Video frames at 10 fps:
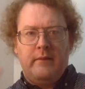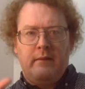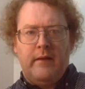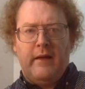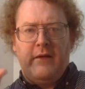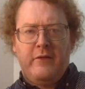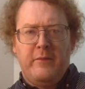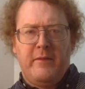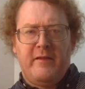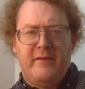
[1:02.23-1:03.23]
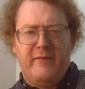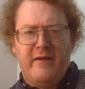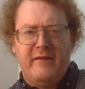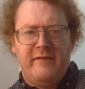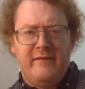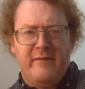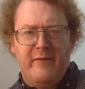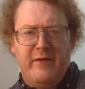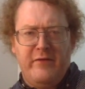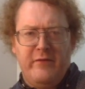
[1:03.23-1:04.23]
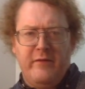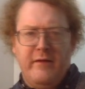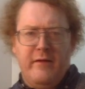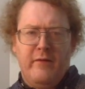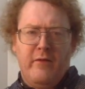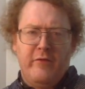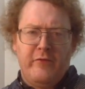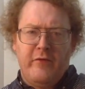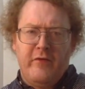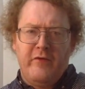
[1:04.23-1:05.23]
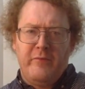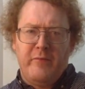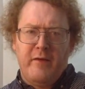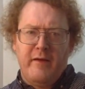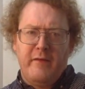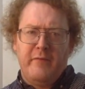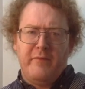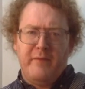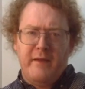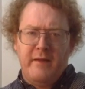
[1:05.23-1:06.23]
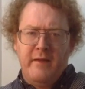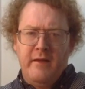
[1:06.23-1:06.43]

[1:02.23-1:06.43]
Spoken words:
Hi, Kubrick Lover 1972 here, also known as Brian, with my